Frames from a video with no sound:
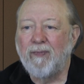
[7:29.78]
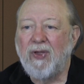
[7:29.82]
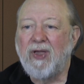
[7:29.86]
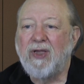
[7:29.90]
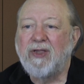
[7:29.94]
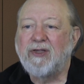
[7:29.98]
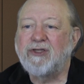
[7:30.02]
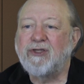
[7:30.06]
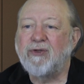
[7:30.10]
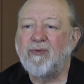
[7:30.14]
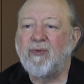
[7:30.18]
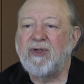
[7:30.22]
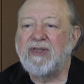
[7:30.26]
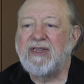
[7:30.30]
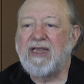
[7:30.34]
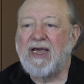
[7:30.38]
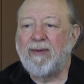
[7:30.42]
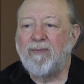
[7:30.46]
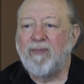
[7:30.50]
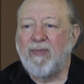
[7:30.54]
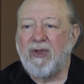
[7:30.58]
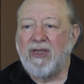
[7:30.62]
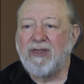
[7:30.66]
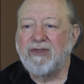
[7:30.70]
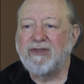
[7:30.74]
So what
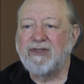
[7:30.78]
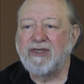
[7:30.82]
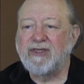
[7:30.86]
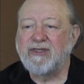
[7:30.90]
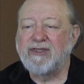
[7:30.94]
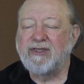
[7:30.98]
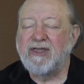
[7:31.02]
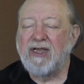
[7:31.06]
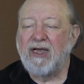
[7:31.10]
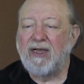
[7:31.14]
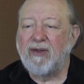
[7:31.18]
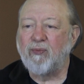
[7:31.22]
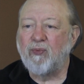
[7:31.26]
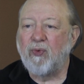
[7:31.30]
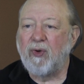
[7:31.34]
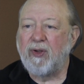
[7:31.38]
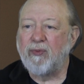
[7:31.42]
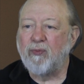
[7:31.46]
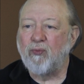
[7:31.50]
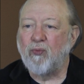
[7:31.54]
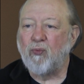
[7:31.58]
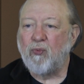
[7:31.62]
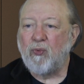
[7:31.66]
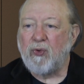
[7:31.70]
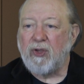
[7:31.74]
that means is that
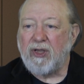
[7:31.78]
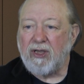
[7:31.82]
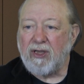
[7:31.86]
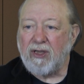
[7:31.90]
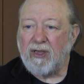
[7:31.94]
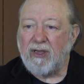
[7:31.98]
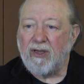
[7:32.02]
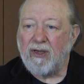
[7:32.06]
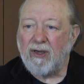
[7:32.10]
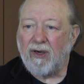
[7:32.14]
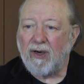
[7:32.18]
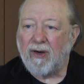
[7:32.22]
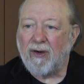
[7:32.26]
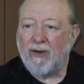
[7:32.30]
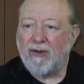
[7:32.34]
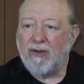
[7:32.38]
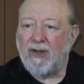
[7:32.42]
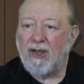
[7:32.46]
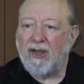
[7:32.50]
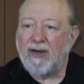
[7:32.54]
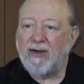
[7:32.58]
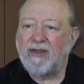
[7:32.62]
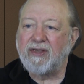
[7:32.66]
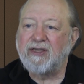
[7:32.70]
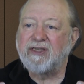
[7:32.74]
when we are
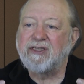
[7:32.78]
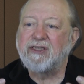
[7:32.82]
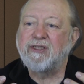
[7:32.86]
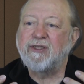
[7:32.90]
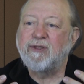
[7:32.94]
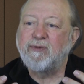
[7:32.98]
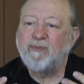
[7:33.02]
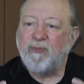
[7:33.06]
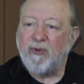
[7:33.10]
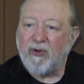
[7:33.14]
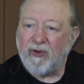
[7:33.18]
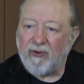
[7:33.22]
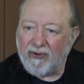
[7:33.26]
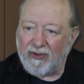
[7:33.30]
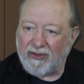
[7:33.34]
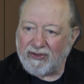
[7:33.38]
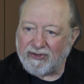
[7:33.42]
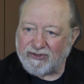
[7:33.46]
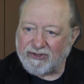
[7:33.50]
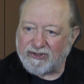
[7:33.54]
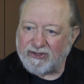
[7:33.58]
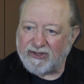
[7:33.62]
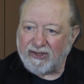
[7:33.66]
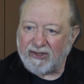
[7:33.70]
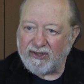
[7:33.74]
not
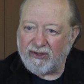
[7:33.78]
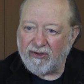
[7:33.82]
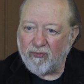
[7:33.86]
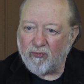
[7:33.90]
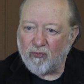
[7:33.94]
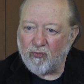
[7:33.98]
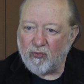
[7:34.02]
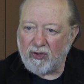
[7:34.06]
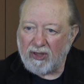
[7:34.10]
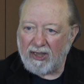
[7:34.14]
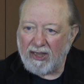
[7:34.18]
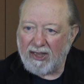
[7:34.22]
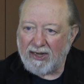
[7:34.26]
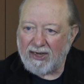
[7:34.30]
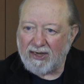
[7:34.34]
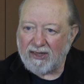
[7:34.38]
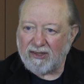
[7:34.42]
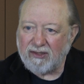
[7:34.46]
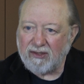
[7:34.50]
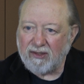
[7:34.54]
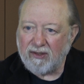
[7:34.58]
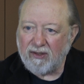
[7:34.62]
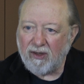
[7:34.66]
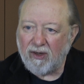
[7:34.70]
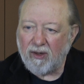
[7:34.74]
experiencing
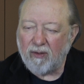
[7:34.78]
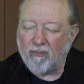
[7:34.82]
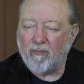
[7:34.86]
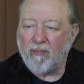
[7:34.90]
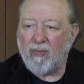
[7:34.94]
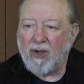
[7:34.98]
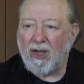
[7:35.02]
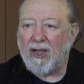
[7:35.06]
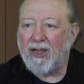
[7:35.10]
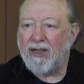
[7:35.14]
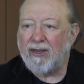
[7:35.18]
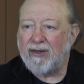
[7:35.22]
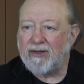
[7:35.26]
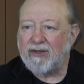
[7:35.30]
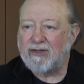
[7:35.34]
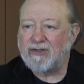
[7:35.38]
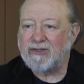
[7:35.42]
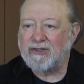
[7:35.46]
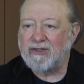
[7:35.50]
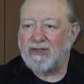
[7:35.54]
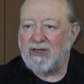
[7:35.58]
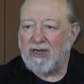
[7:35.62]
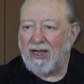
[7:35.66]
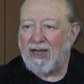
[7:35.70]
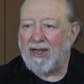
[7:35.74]
reality, our mind is
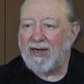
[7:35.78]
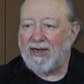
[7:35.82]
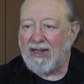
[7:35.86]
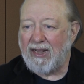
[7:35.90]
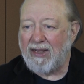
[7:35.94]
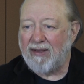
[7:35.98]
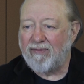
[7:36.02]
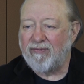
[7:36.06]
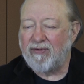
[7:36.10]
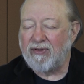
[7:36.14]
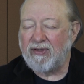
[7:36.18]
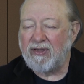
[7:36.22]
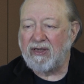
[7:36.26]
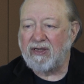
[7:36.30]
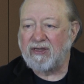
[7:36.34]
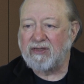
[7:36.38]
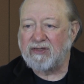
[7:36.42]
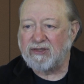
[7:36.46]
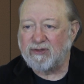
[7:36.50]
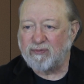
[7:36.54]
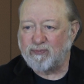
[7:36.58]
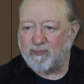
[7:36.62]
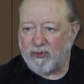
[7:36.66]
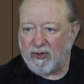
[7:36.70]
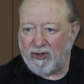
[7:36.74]
not having
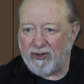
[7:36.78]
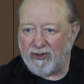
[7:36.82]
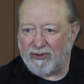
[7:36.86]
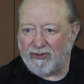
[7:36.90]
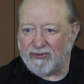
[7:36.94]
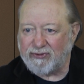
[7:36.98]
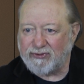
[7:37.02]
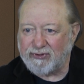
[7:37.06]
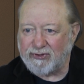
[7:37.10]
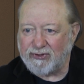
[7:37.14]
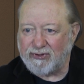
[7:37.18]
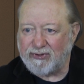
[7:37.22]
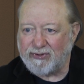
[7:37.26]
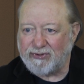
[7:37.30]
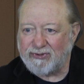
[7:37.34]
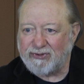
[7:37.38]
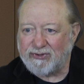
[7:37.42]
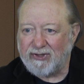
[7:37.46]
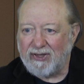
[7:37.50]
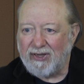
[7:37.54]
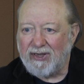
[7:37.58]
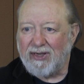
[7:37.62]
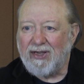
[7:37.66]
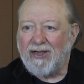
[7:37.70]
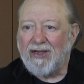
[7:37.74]
experiences,
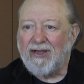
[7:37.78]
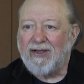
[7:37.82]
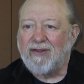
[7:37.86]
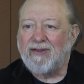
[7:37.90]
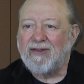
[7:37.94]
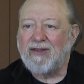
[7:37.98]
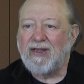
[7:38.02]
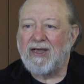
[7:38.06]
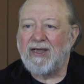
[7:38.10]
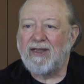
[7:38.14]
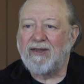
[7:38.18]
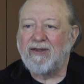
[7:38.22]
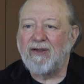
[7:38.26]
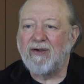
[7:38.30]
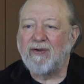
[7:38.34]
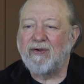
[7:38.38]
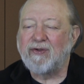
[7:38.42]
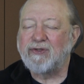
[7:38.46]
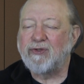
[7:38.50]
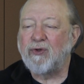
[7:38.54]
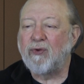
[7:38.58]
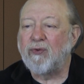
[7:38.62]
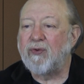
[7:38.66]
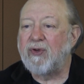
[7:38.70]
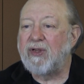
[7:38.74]
then there
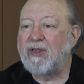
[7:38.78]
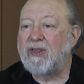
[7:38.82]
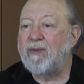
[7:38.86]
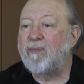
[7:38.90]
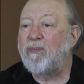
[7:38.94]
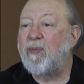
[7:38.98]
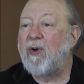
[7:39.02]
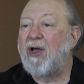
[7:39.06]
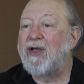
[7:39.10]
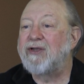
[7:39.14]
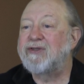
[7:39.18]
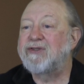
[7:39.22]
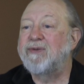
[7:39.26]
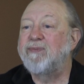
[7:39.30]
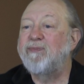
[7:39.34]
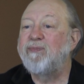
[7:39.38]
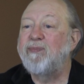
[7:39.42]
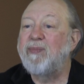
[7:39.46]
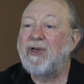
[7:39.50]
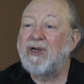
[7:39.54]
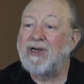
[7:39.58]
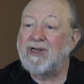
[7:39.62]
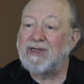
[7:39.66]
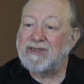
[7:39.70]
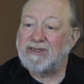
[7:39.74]
is only the
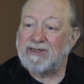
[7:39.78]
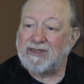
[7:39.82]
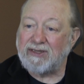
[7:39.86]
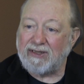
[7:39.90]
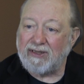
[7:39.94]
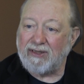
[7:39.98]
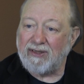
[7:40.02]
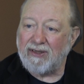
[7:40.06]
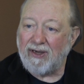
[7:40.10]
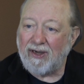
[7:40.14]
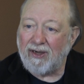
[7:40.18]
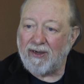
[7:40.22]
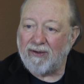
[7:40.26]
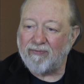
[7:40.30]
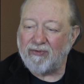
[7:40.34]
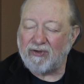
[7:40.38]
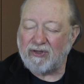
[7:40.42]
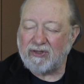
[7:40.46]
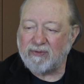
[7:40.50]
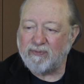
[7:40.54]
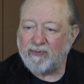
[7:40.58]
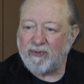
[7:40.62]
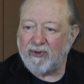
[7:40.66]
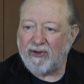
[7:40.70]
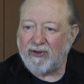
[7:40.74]
possibility of
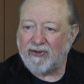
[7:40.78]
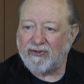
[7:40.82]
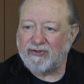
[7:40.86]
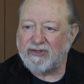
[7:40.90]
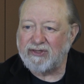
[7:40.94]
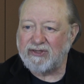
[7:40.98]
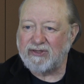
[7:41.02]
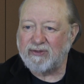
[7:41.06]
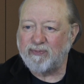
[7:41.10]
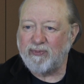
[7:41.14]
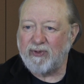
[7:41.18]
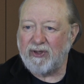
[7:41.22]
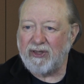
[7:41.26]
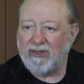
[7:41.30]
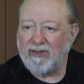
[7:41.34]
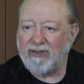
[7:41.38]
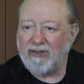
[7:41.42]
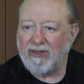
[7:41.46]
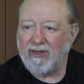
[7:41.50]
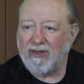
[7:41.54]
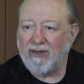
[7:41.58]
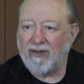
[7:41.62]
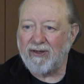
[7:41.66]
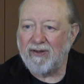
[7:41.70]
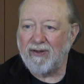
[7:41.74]
experiences being
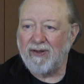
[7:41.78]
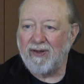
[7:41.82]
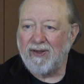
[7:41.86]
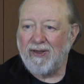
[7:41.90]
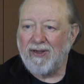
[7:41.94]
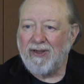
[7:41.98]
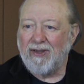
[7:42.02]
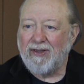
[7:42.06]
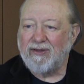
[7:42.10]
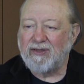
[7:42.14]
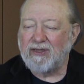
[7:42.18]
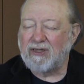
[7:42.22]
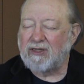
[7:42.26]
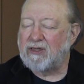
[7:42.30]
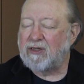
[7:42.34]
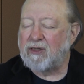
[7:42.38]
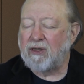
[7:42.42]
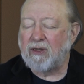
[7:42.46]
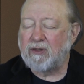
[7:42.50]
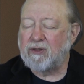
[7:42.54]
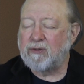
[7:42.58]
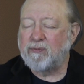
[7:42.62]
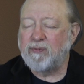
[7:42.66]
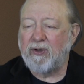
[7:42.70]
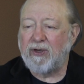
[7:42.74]
there. The
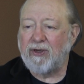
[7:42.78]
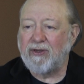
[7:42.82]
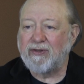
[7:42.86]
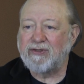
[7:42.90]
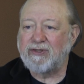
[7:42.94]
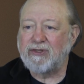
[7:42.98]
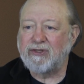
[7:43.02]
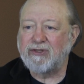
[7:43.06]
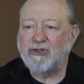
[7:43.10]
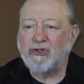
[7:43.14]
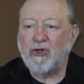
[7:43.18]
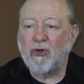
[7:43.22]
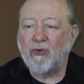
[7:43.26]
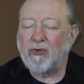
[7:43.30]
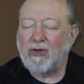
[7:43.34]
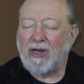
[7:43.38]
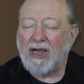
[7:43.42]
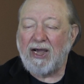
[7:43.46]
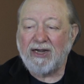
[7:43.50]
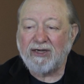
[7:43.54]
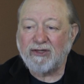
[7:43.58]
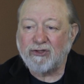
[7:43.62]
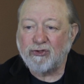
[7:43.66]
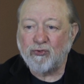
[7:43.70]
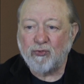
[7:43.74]
experiences don't
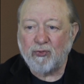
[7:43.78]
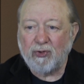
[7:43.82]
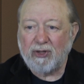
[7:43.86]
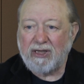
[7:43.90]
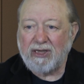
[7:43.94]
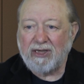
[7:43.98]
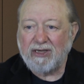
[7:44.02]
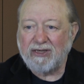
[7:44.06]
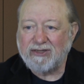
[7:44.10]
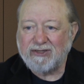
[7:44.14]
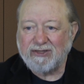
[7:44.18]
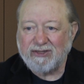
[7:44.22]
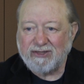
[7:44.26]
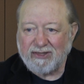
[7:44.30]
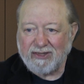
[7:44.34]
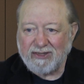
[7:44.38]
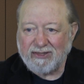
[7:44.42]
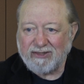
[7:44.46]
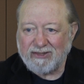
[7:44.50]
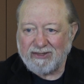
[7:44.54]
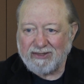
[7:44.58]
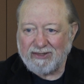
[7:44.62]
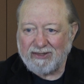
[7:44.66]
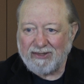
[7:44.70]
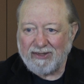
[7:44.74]
actually
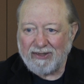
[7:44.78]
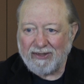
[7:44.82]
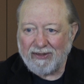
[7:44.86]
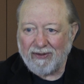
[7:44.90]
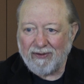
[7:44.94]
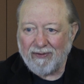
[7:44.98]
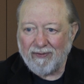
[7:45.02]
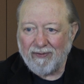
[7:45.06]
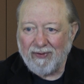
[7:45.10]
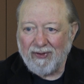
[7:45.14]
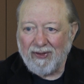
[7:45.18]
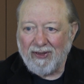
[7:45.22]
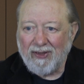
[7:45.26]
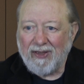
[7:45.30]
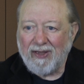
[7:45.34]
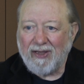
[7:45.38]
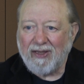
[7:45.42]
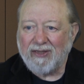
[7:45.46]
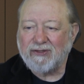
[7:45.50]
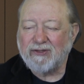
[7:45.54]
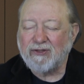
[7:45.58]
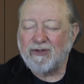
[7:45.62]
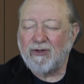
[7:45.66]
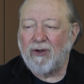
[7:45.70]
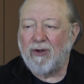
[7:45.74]
exist there.
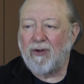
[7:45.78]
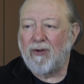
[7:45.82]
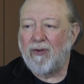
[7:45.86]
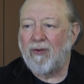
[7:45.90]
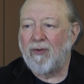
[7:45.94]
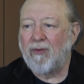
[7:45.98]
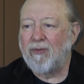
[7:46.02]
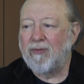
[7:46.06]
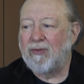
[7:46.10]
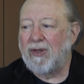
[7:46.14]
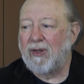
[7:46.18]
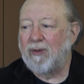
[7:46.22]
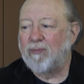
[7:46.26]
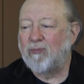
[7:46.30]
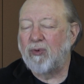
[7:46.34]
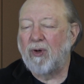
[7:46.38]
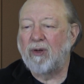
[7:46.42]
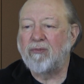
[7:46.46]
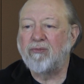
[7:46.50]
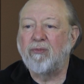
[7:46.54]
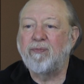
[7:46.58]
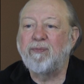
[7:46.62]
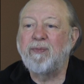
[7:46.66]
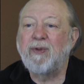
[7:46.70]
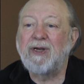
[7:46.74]
It's called a
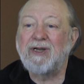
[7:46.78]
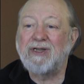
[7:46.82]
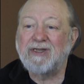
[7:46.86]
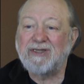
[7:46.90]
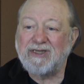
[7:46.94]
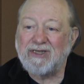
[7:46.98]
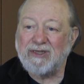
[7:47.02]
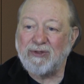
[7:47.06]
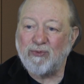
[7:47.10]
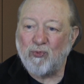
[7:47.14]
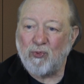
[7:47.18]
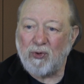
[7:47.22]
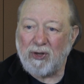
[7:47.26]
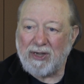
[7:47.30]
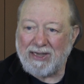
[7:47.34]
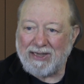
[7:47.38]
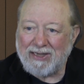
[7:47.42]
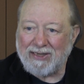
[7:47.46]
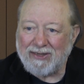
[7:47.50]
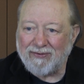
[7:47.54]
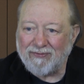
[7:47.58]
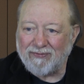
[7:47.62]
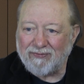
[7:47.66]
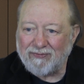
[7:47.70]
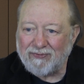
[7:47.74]
probability
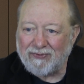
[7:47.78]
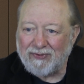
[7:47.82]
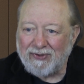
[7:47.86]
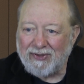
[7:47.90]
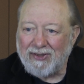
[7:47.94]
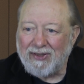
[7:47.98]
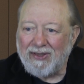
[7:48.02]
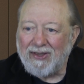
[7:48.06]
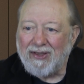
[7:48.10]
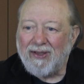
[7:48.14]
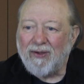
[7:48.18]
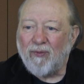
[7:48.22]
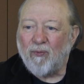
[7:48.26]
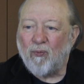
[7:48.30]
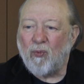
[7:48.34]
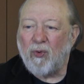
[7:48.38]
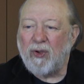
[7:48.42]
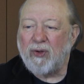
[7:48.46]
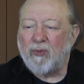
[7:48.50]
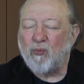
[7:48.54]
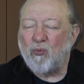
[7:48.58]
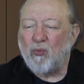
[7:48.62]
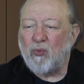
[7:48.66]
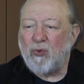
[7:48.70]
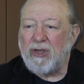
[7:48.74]
wave.
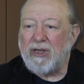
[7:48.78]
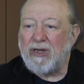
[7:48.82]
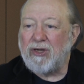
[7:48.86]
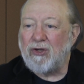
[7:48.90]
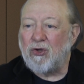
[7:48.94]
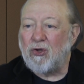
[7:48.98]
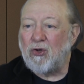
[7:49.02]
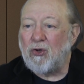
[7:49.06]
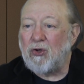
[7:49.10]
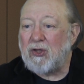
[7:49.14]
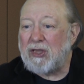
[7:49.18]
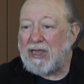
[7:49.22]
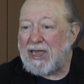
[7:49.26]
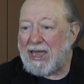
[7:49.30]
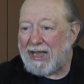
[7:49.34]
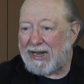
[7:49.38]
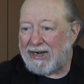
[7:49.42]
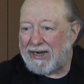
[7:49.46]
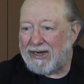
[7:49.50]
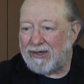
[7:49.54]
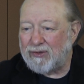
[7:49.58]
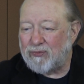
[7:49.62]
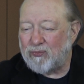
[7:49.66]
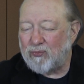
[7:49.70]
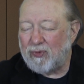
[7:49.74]
When we look at
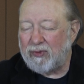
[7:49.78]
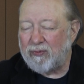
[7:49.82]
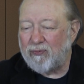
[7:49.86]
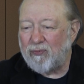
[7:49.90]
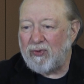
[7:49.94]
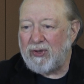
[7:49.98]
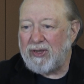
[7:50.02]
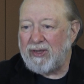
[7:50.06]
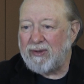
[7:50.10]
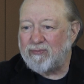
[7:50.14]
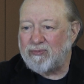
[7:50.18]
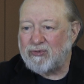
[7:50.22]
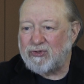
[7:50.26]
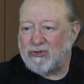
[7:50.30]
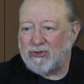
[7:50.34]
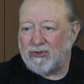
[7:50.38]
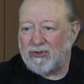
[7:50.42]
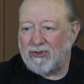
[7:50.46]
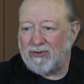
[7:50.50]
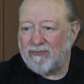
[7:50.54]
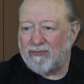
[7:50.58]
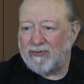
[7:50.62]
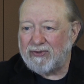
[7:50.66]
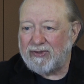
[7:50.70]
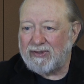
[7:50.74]
it, when we
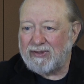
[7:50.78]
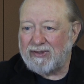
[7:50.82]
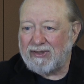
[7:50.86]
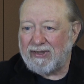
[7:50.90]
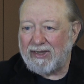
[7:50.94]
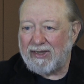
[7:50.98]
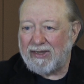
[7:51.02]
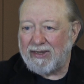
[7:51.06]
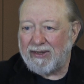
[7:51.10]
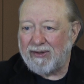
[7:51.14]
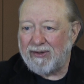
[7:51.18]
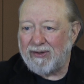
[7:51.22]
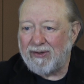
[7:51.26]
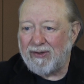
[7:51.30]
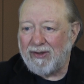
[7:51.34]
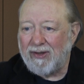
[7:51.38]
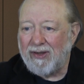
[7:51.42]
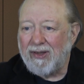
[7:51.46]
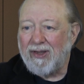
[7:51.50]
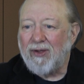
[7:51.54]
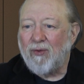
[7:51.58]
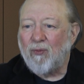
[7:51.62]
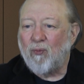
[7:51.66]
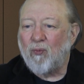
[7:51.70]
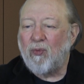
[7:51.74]
observe it, then
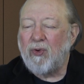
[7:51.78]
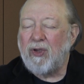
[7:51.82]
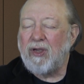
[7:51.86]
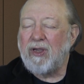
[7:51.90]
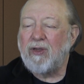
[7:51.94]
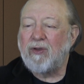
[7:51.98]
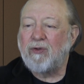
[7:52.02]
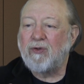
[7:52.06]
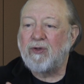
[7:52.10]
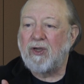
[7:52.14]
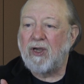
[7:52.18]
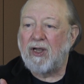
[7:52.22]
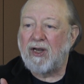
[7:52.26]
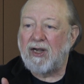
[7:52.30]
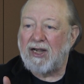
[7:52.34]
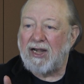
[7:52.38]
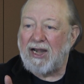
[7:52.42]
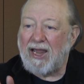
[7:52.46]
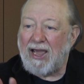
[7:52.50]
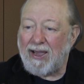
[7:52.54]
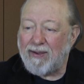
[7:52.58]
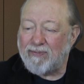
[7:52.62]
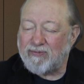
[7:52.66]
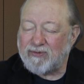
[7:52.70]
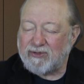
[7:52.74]
we
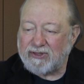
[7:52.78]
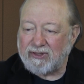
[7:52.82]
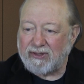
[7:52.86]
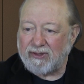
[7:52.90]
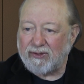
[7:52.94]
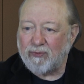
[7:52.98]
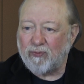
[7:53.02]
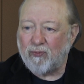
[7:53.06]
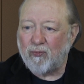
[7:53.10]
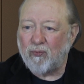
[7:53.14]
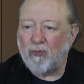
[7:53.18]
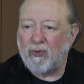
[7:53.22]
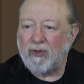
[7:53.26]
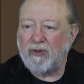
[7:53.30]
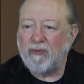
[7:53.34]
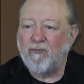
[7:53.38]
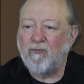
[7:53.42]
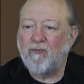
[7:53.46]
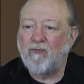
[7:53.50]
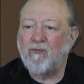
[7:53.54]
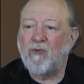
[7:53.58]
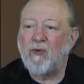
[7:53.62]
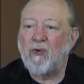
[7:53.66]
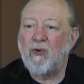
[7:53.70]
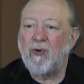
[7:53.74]
collapse it, we
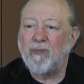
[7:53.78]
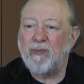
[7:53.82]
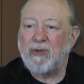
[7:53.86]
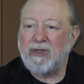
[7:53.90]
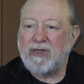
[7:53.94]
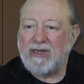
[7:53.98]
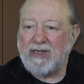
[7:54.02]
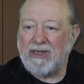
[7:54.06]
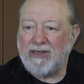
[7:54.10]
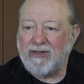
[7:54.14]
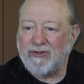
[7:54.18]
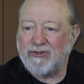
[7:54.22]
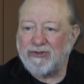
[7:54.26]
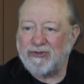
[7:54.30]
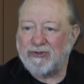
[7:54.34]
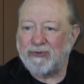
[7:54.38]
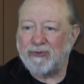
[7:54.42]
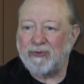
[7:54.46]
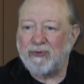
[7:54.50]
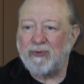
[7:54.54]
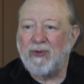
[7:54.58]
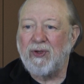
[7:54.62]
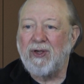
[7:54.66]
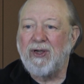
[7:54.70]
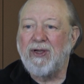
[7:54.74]
form it
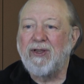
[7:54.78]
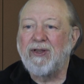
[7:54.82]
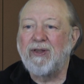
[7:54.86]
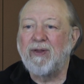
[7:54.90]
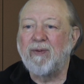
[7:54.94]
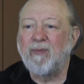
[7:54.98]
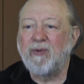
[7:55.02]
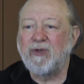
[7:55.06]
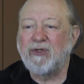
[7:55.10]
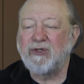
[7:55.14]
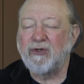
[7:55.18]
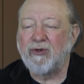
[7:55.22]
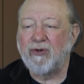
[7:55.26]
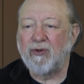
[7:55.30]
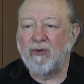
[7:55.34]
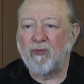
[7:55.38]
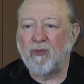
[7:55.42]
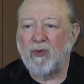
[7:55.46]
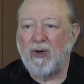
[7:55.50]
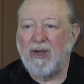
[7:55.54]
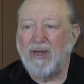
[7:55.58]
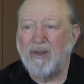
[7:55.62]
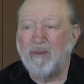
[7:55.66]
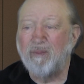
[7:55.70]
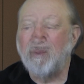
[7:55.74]
into the material
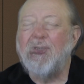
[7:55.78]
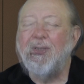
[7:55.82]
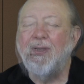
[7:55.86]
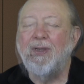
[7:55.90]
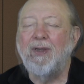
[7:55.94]
realm.